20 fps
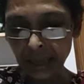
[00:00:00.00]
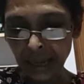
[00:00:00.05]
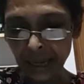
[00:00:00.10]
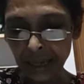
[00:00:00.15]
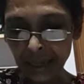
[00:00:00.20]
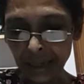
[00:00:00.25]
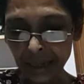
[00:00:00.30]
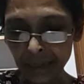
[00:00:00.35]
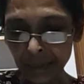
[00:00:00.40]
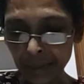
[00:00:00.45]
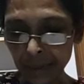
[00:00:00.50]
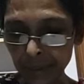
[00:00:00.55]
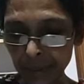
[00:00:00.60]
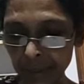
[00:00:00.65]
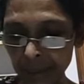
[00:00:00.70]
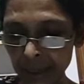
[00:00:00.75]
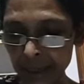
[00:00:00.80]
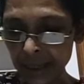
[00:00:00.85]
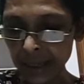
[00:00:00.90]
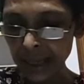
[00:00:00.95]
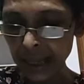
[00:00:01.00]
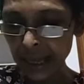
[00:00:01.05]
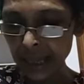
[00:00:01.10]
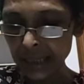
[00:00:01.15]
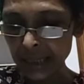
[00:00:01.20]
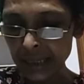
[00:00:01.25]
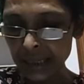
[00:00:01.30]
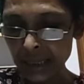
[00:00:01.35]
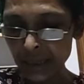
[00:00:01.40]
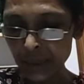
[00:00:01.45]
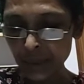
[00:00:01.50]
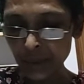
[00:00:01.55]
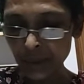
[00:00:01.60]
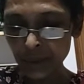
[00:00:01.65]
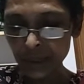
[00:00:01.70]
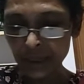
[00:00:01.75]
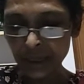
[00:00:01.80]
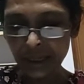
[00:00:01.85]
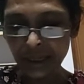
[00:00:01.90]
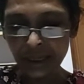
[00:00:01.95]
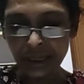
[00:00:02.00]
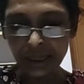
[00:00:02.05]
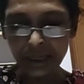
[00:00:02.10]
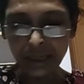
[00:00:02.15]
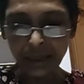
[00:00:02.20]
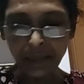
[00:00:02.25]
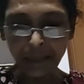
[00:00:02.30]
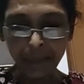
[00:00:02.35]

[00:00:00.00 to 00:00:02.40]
I didn't prepare the answers for this.